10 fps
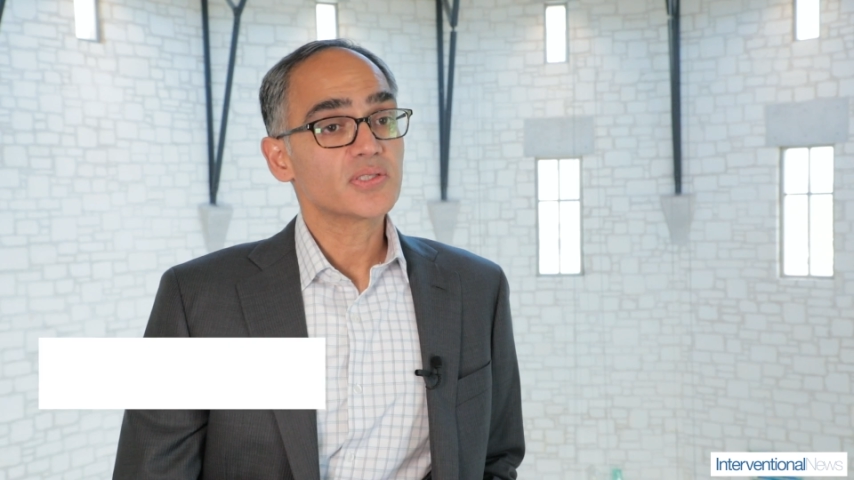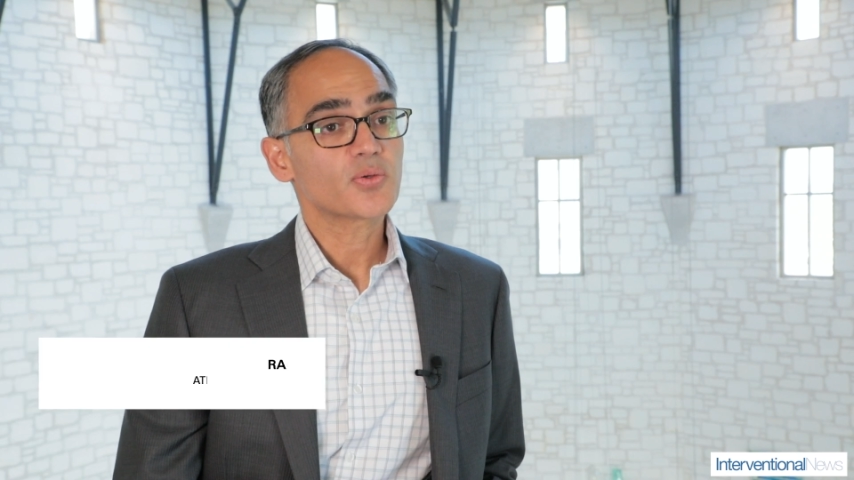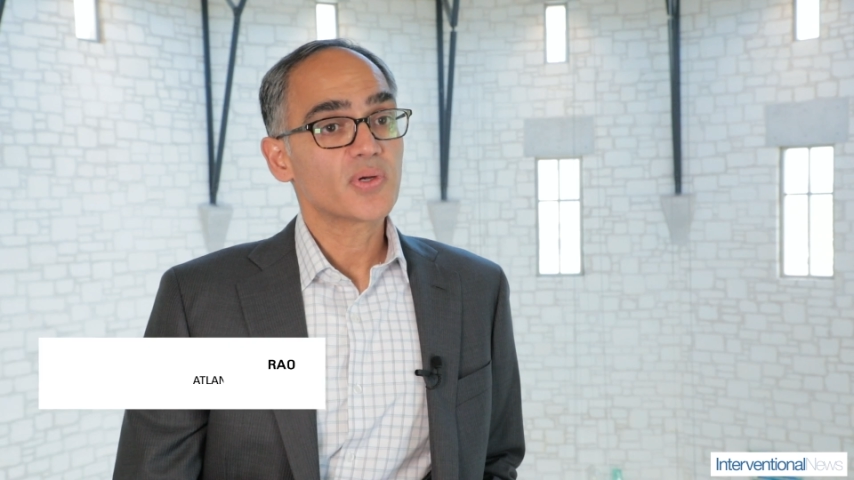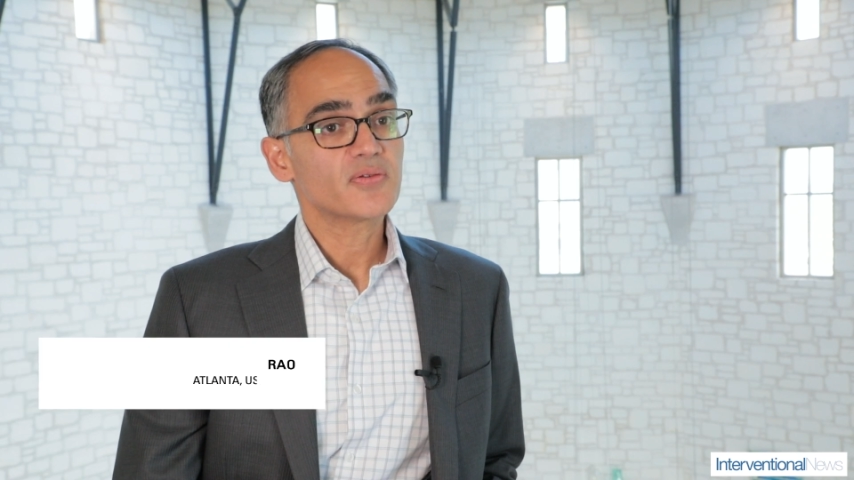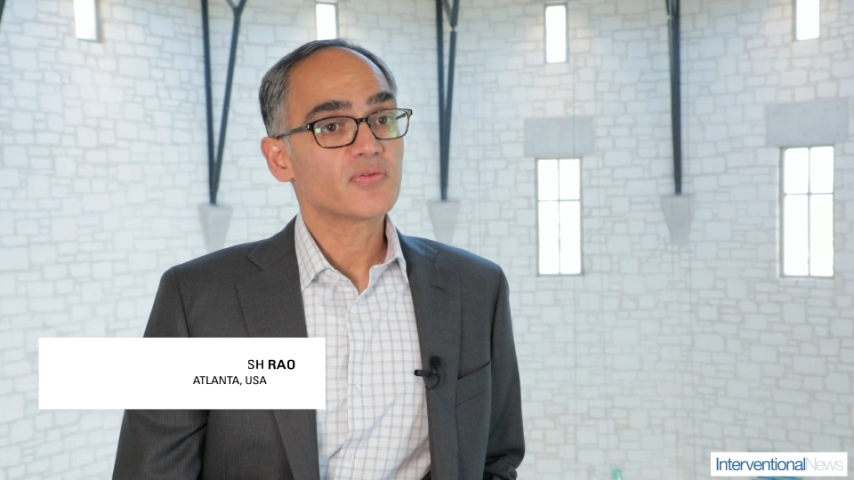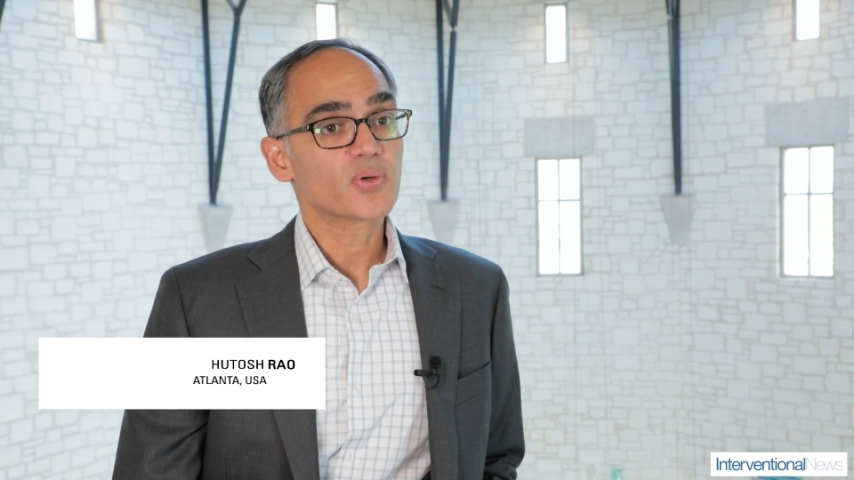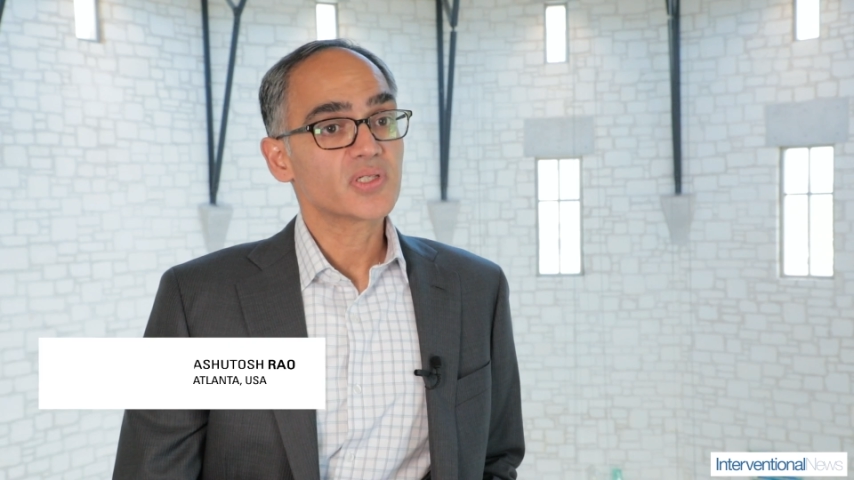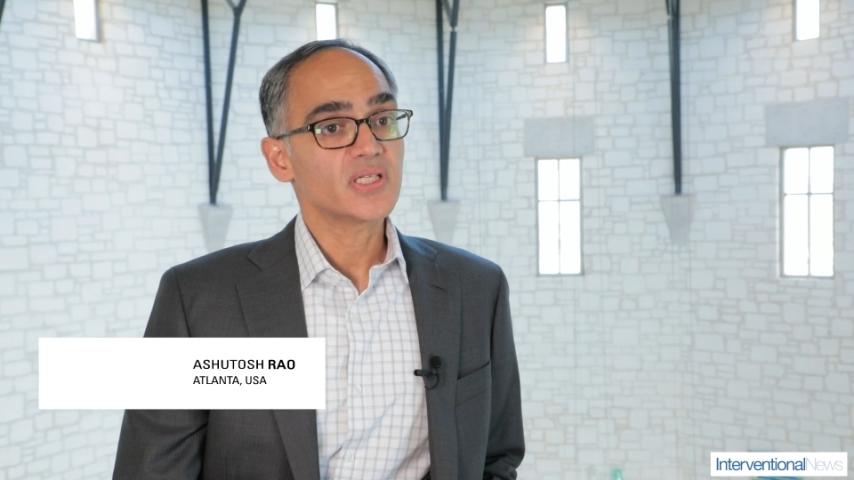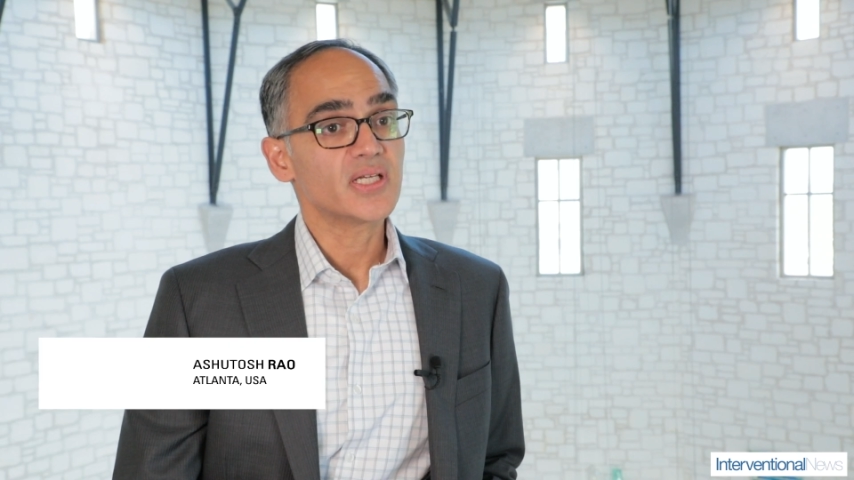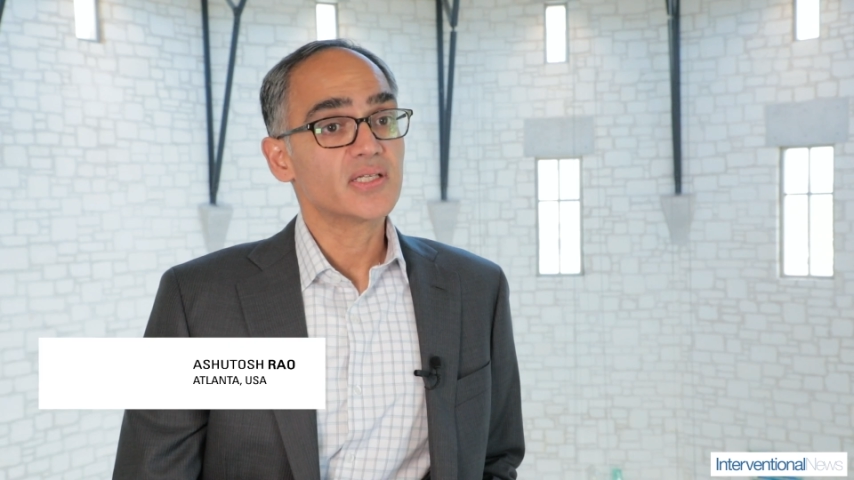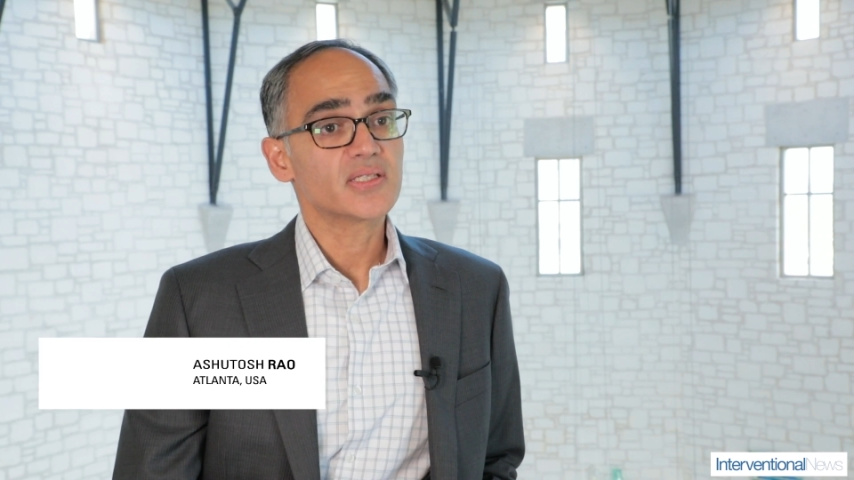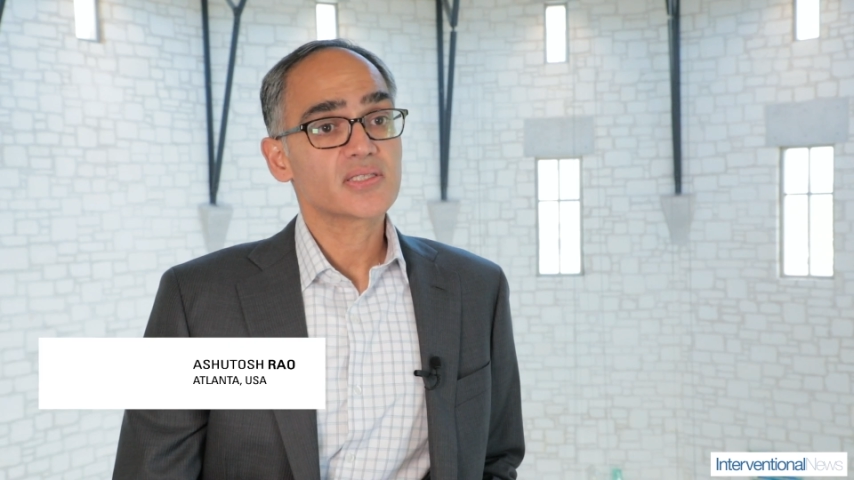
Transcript: in 2014,